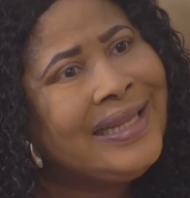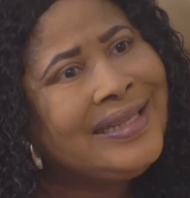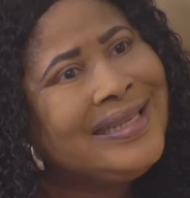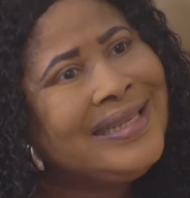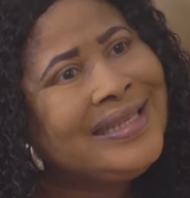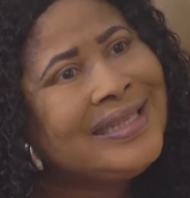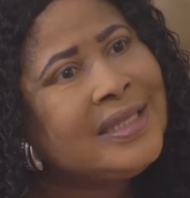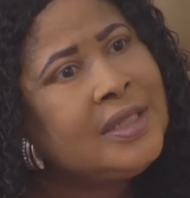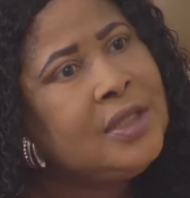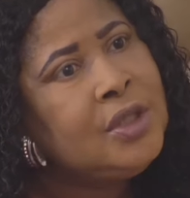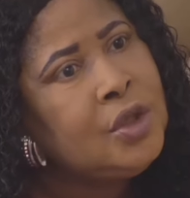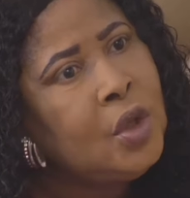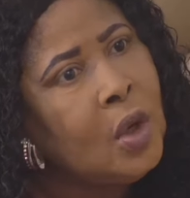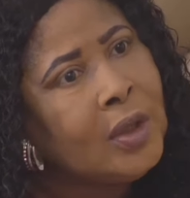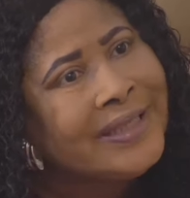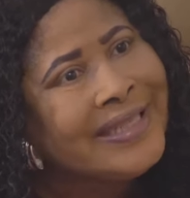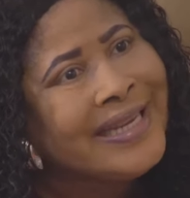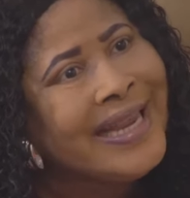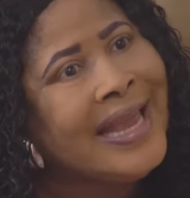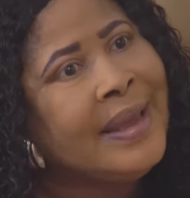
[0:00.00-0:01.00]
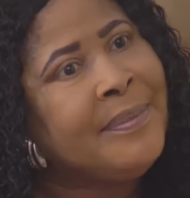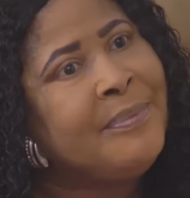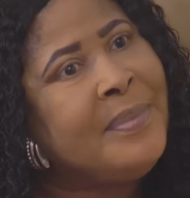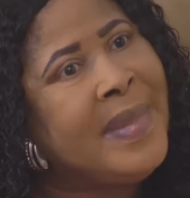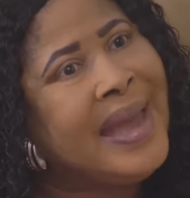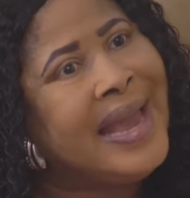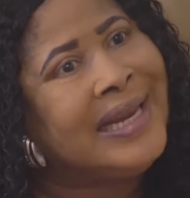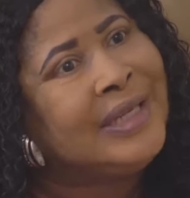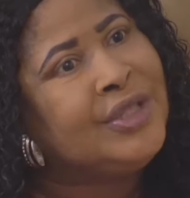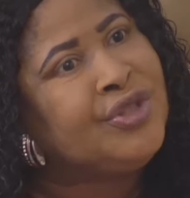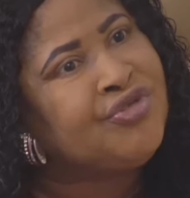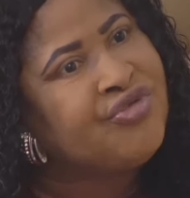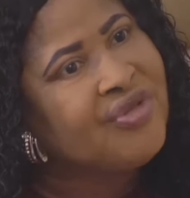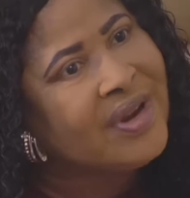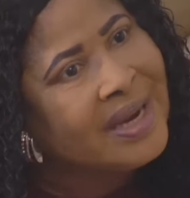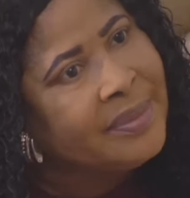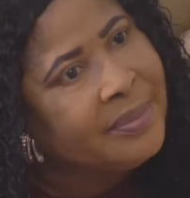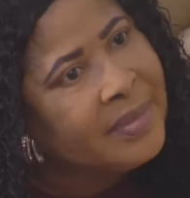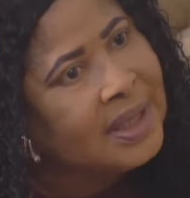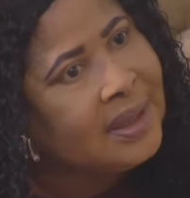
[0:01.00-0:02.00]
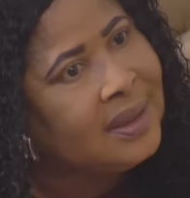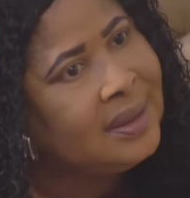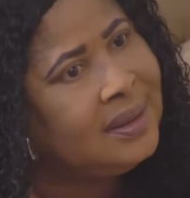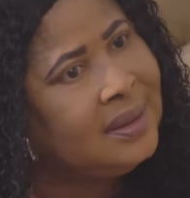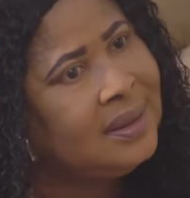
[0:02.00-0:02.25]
It is not a mad dream.